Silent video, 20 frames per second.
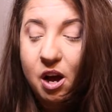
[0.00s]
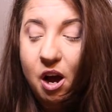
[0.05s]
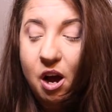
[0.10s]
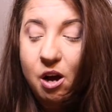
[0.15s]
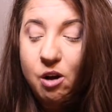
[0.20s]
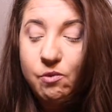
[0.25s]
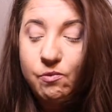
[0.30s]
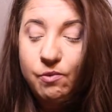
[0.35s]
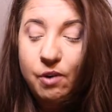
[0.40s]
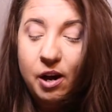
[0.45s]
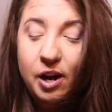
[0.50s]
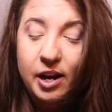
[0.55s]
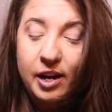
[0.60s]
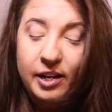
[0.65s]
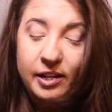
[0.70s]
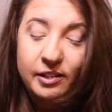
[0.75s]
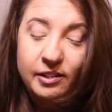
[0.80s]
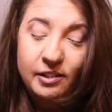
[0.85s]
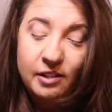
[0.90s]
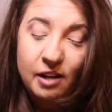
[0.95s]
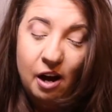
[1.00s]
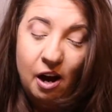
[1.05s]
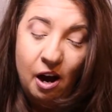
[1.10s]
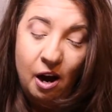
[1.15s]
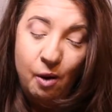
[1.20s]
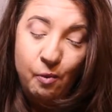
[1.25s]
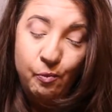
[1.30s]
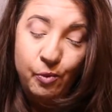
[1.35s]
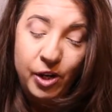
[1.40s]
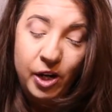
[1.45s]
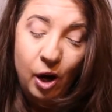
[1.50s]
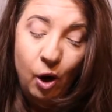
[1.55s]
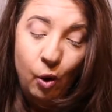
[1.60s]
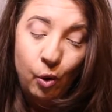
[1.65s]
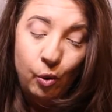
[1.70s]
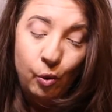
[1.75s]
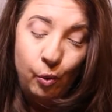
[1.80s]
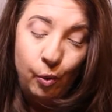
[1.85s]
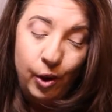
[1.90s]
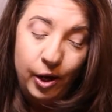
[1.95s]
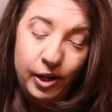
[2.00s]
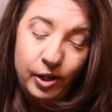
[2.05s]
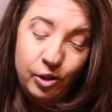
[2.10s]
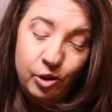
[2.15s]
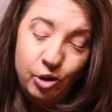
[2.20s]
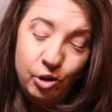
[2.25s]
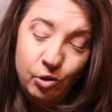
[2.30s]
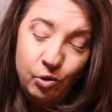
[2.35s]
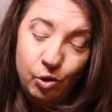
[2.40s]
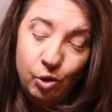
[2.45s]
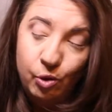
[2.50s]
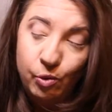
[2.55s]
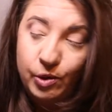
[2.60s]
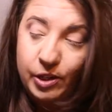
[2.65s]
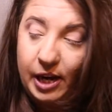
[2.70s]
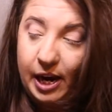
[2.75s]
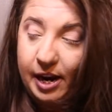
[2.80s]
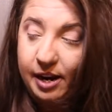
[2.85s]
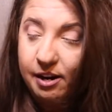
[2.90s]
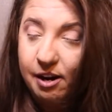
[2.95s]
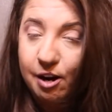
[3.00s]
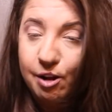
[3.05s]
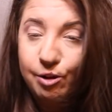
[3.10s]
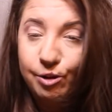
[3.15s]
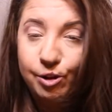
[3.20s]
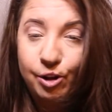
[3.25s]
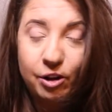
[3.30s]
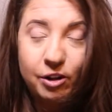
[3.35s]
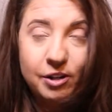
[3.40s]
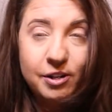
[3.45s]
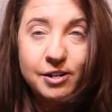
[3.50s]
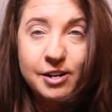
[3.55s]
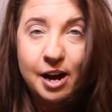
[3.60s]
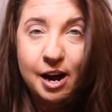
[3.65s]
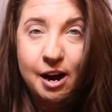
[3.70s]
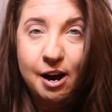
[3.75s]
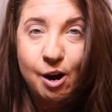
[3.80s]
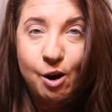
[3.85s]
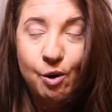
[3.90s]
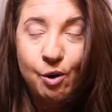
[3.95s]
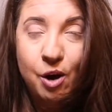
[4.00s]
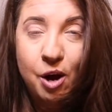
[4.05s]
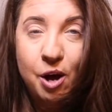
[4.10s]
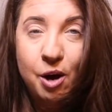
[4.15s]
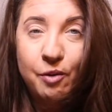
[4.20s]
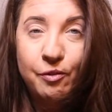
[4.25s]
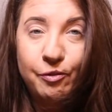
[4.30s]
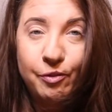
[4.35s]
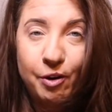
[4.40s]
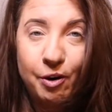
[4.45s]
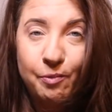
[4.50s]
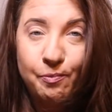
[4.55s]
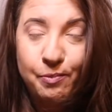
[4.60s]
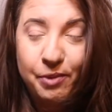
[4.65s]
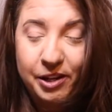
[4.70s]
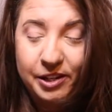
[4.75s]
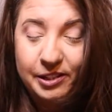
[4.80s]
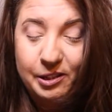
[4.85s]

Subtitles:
All right, we are going to create a look now from